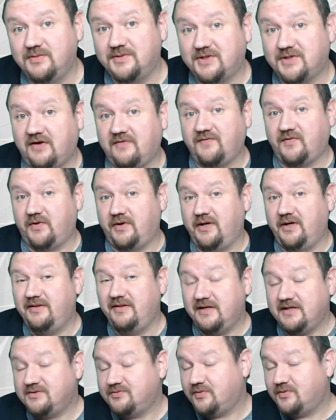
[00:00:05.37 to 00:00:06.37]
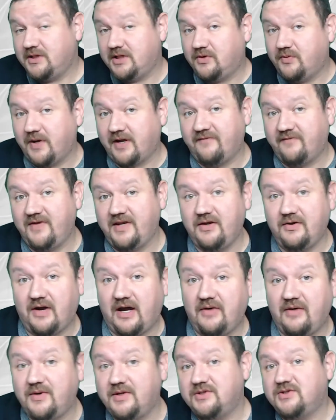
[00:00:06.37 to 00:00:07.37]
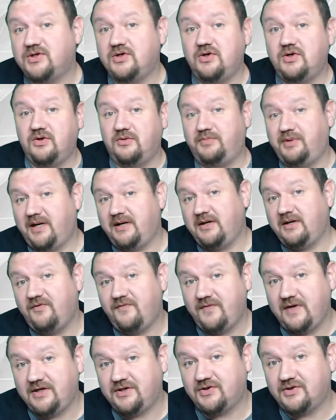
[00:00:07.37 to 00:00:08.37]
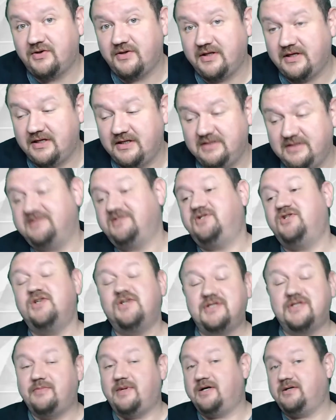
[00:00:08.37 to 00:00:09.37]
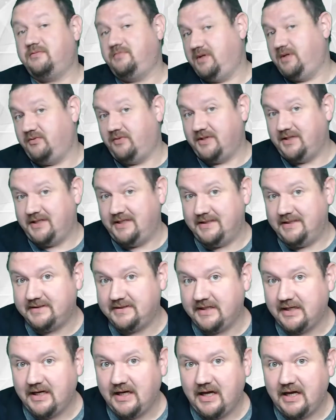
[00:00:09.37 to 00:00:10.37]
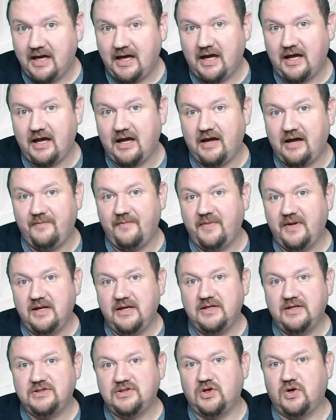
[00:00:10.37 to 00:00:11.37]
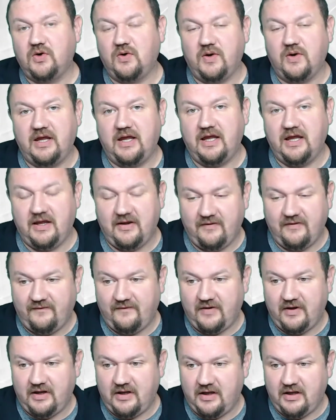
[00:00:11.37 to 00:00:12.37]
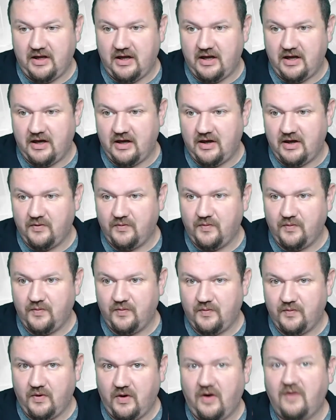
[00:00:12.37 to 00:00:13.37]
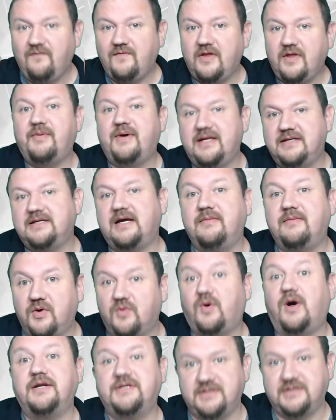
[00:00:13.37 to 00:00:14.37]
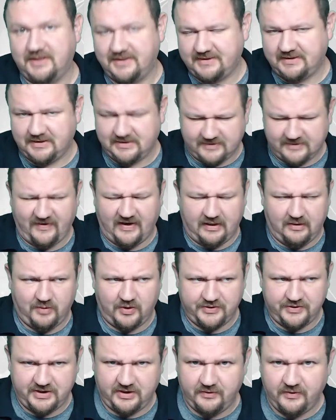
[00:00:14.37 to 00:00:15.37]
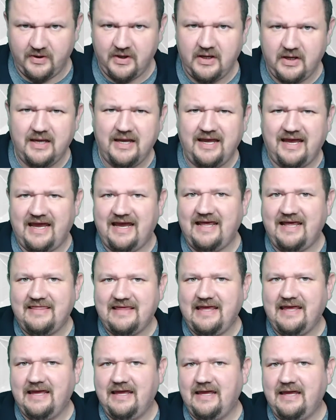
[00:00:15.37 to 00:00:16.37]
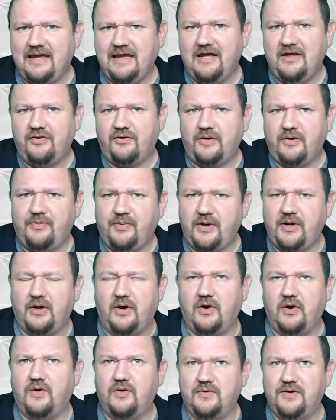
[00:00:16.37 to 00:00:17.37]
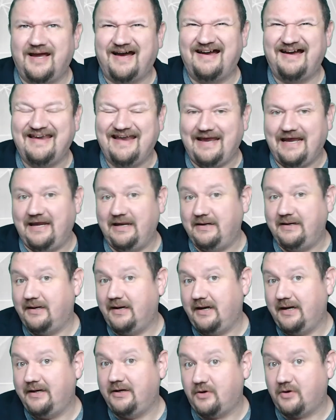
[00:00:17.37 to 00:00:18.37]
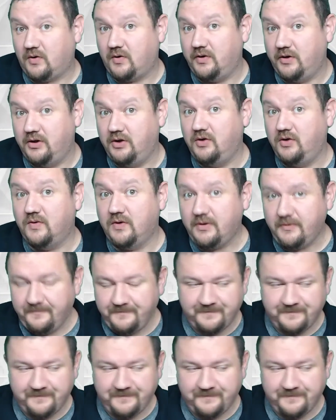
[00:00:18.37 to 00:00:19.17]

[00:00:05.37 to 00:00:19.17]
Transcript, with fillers: Software. In this really quick video, I want to show you a brand new feature that is just about to be released. Um, so if, uh, hopefully by the time you're watching this, it's available to you. Anything 3.0989 or newer